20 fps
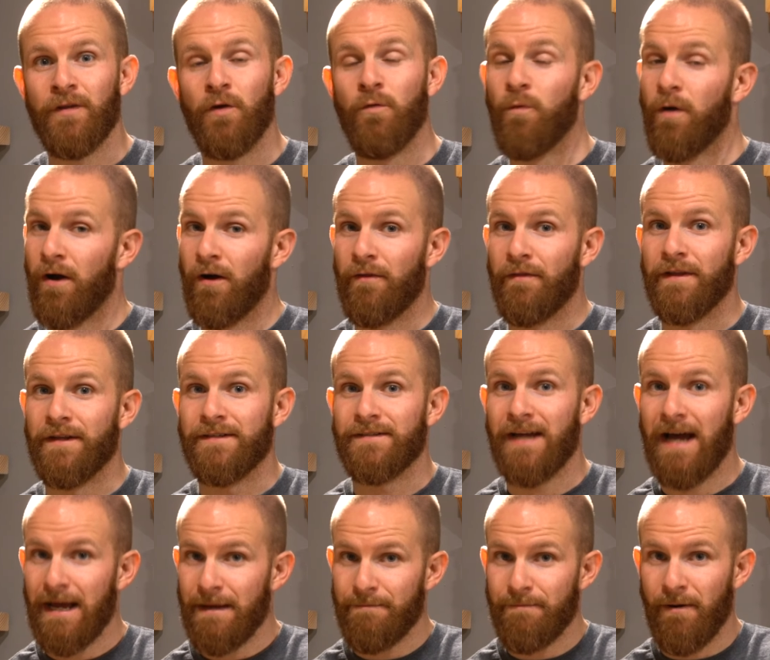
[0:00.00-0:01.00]
Well, the
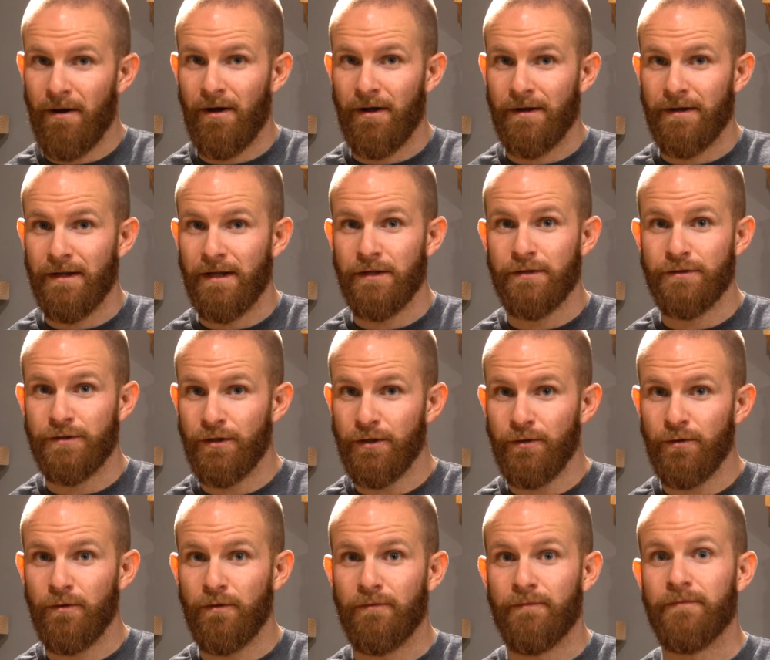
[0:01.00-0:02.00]
Titebond
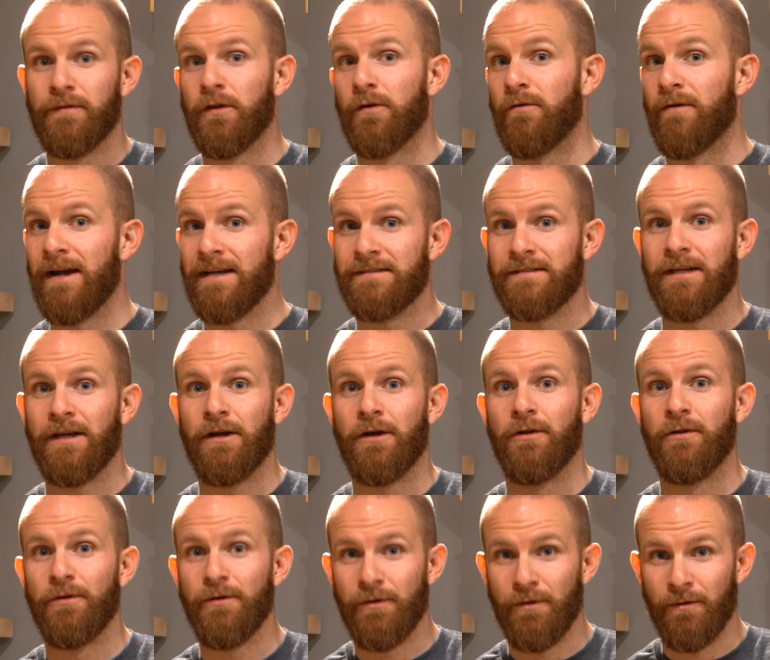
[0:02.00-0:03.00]
2 fluorescent
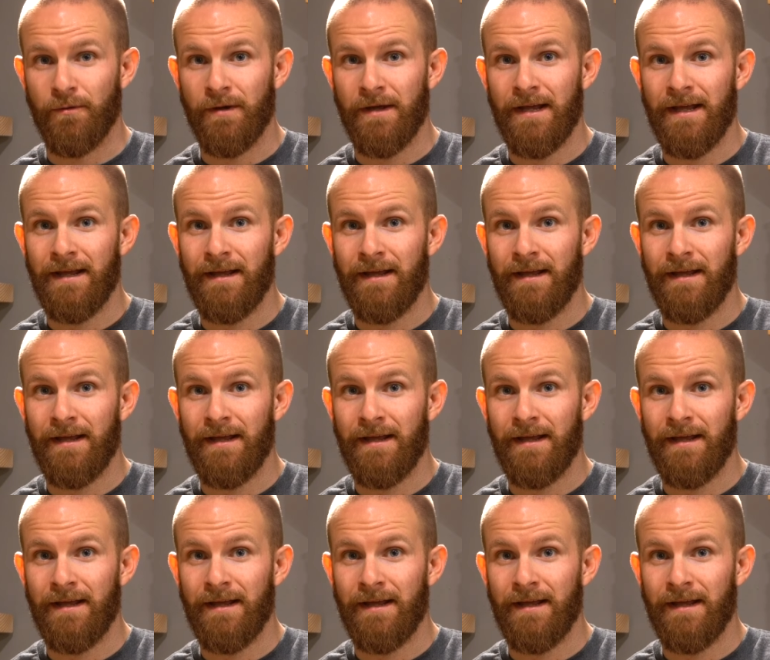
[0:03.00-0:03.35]
glue